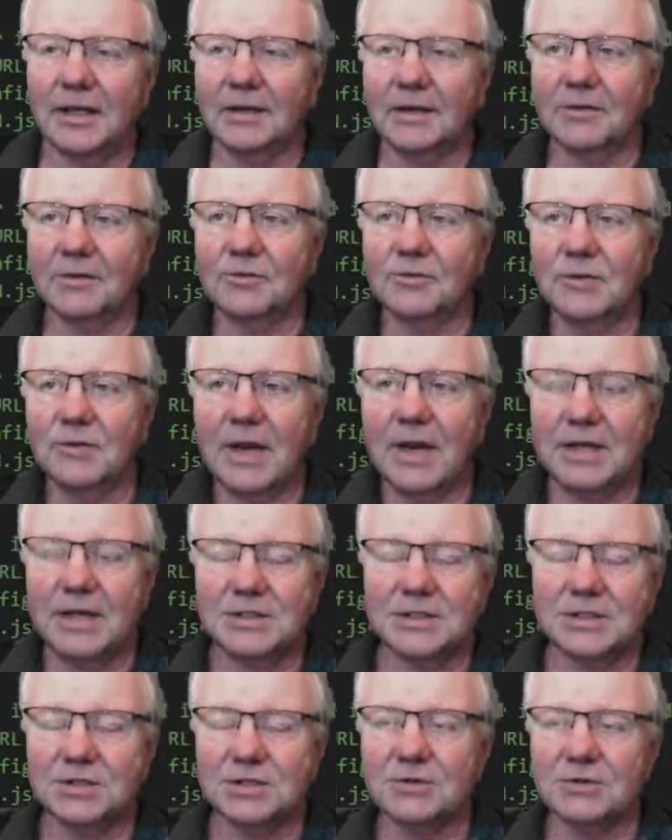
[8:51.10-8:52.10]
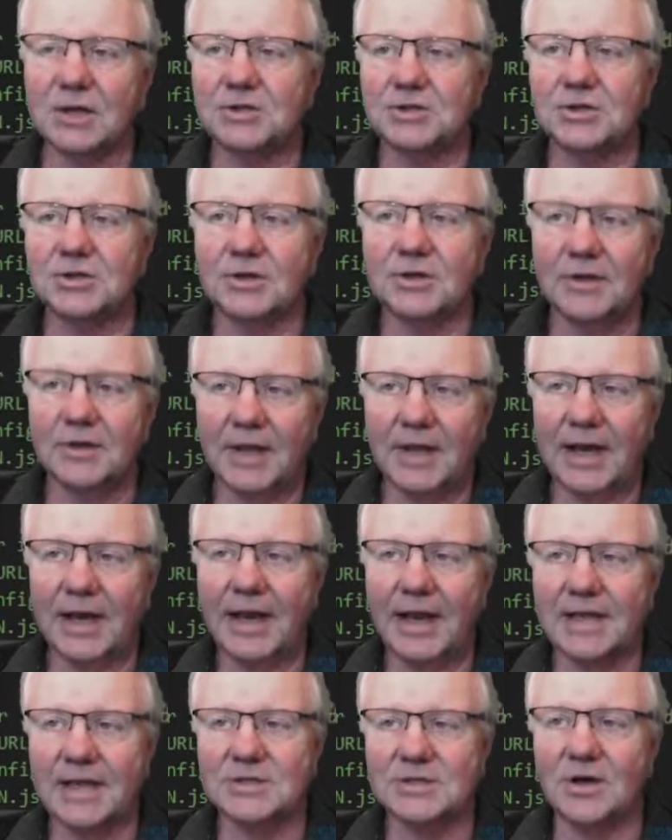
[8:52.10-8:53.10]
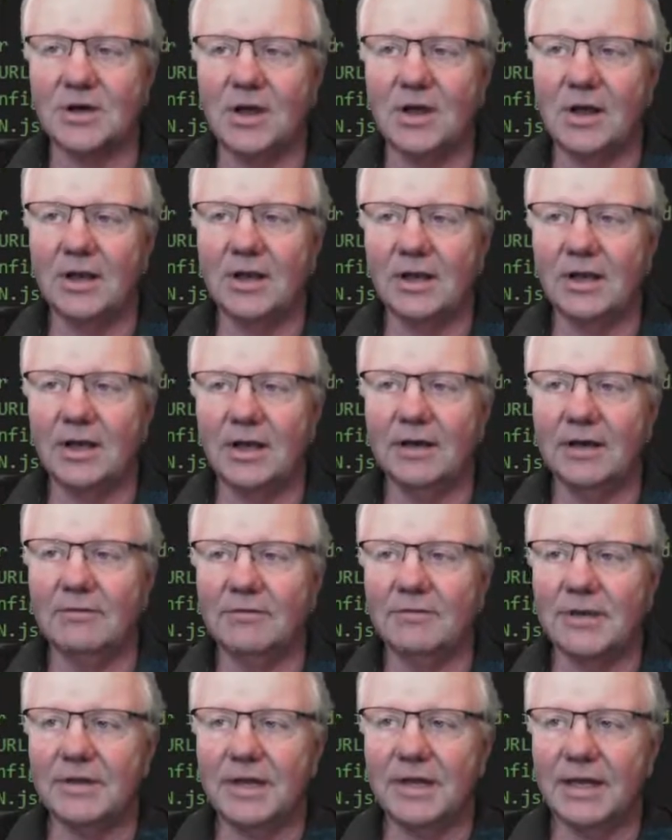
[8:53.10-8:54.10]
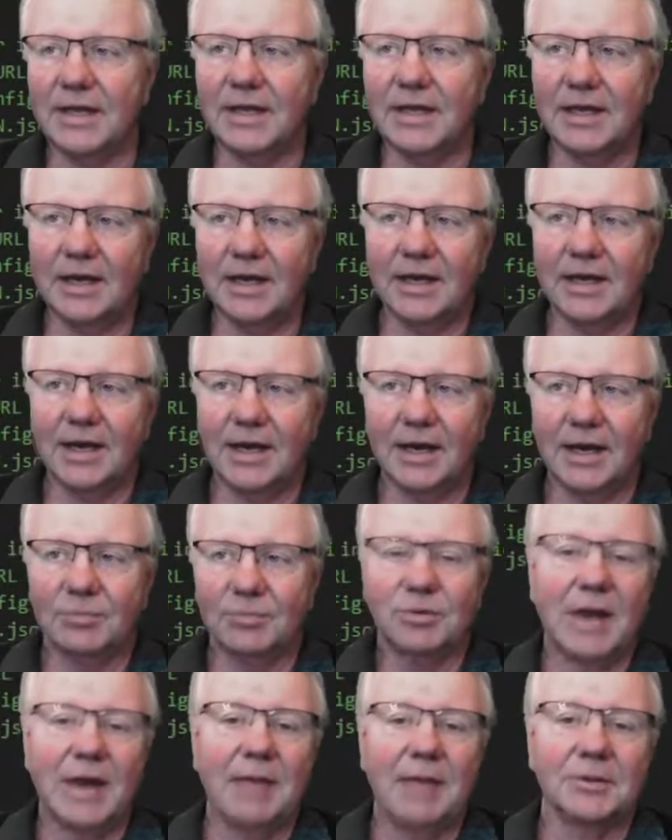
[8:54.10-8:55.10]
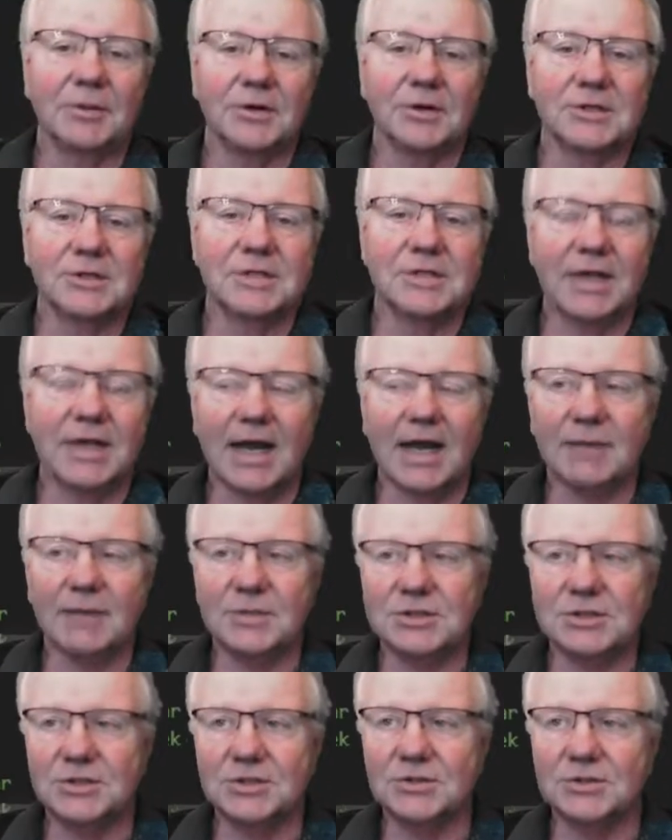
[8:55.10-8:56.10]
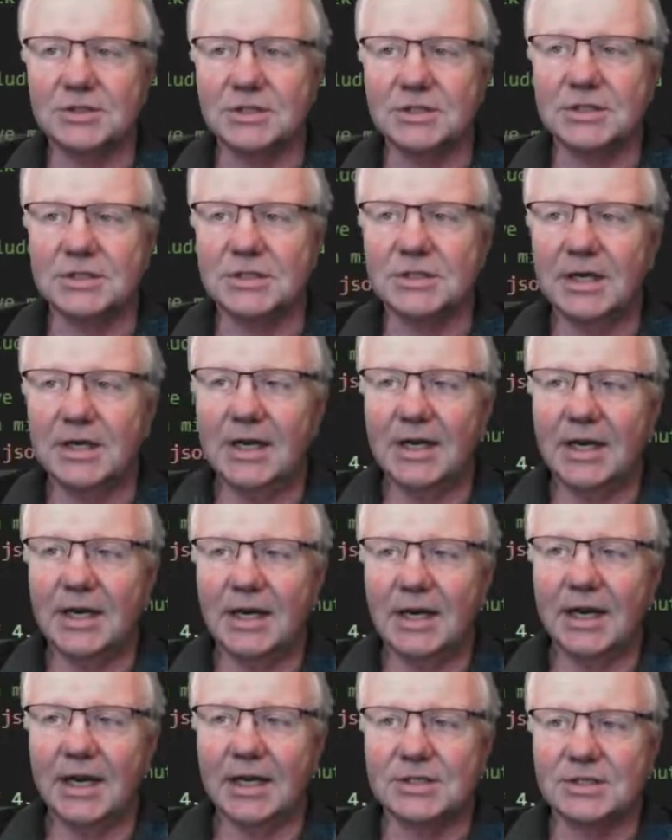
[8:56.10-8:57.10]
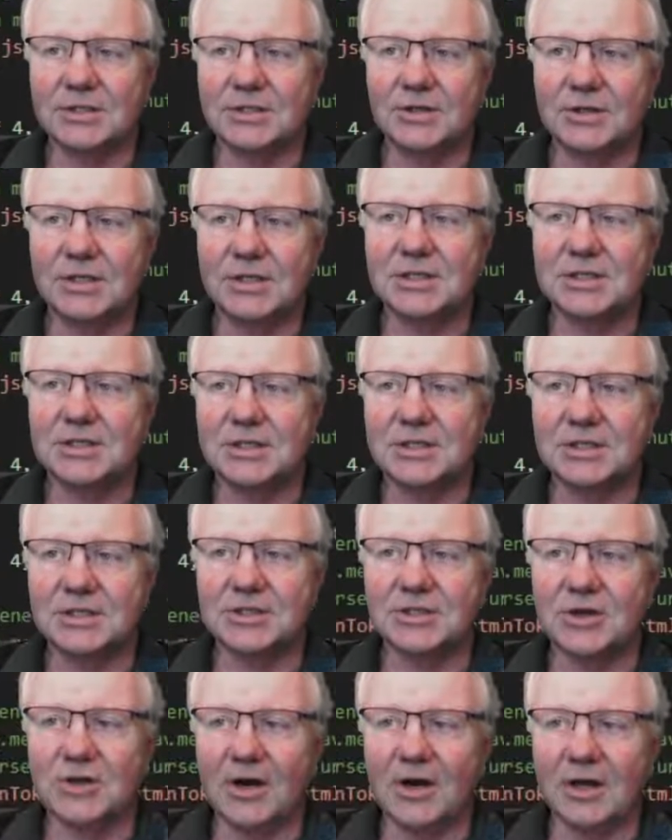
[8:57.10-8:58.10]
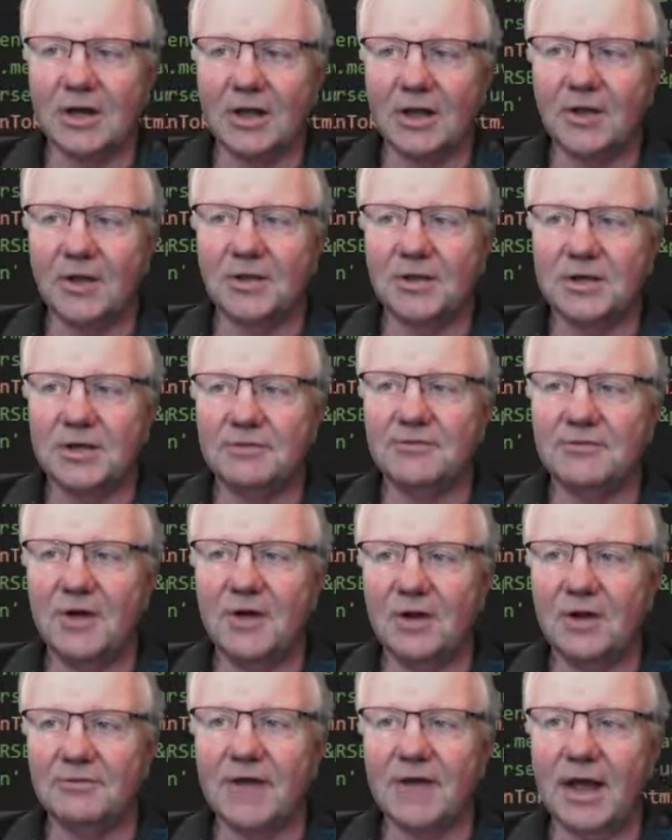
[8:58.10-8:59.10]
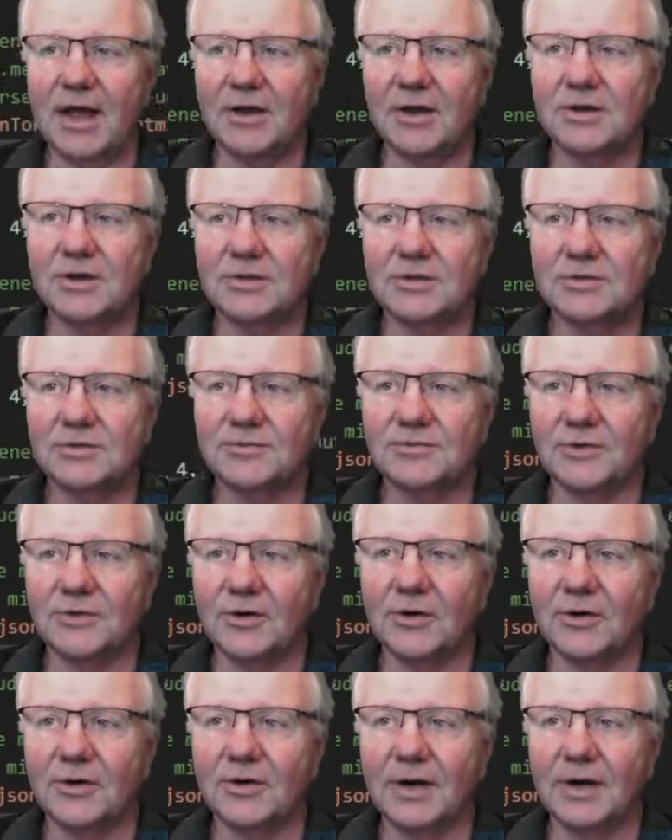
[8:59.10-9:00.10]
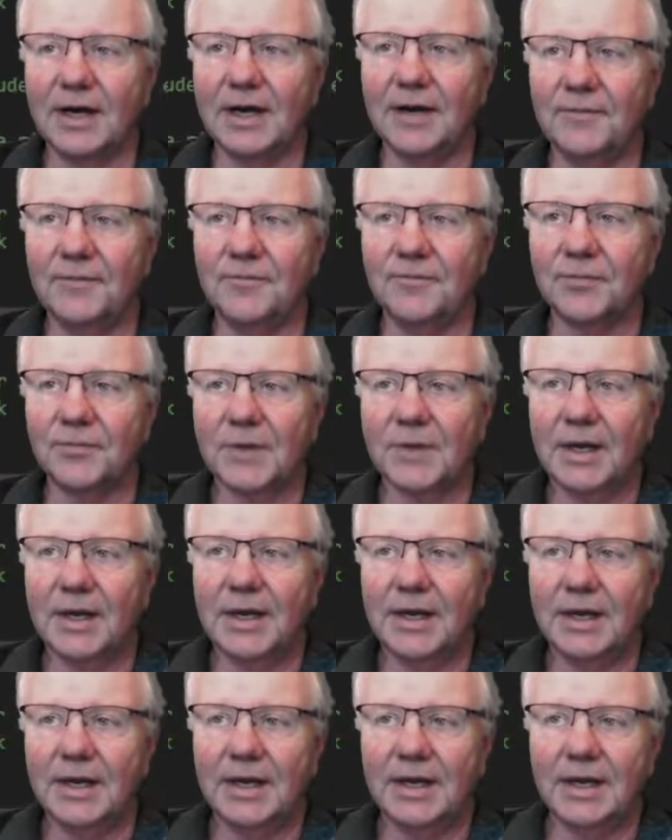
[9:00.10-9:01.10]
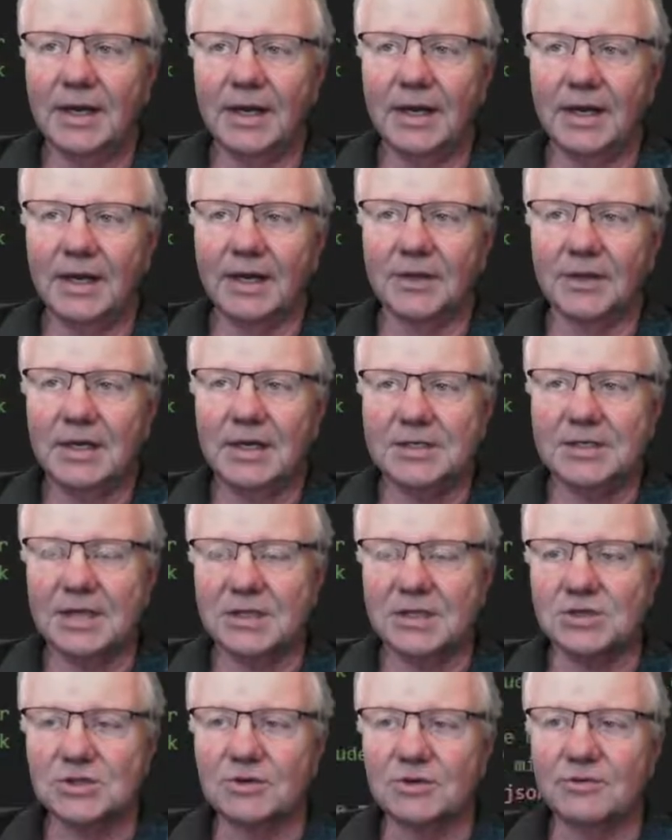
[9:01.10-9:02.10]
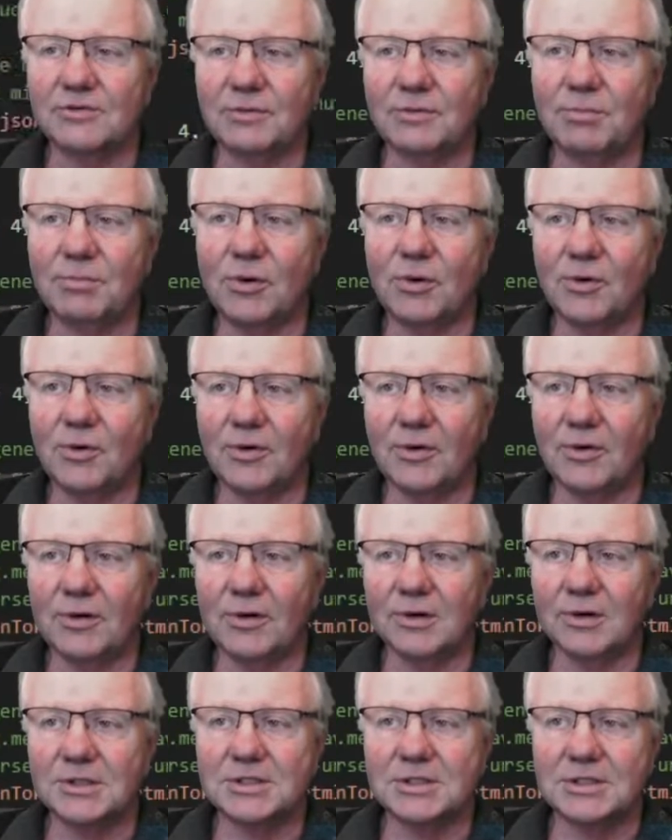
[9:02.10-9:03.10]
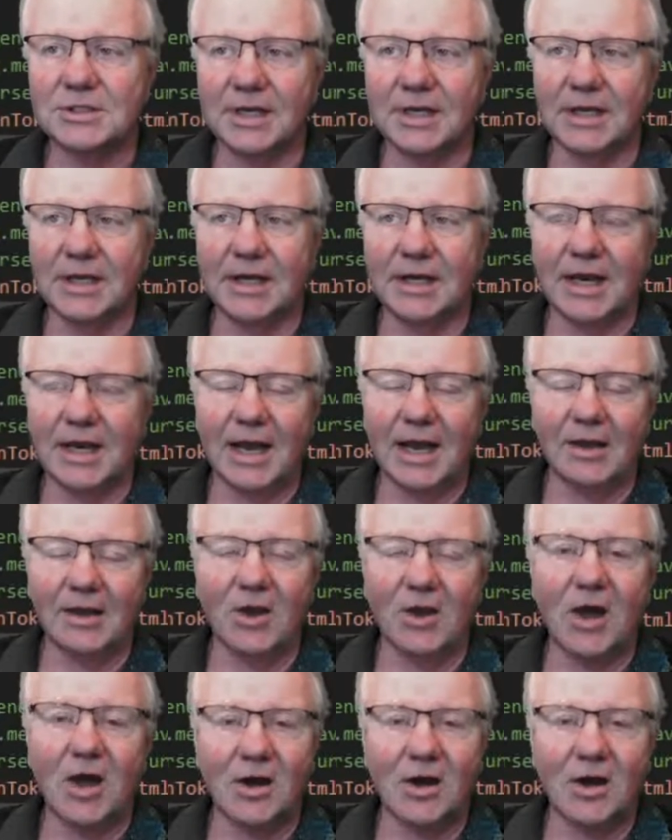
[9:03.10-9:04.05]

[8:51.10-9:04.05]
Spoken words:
creates a structure that has all of the parameters that IMUS uses. And so this is the start, all the default values for things like server ports and how long